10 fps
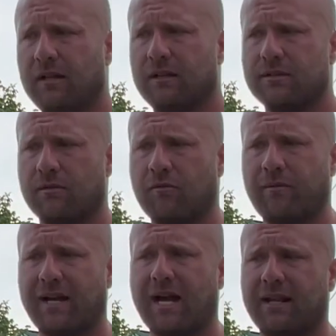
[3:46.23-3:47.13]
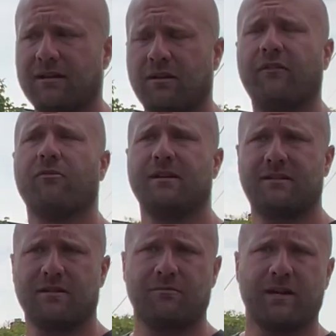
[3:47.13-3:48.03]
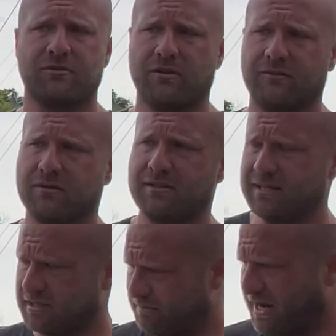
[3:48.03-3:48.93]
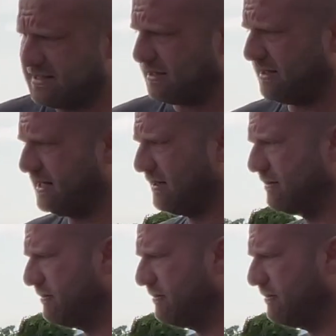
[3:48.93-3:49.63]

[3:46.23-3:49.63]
So when we got it, you know, everybody says Range Rovers. This is basically a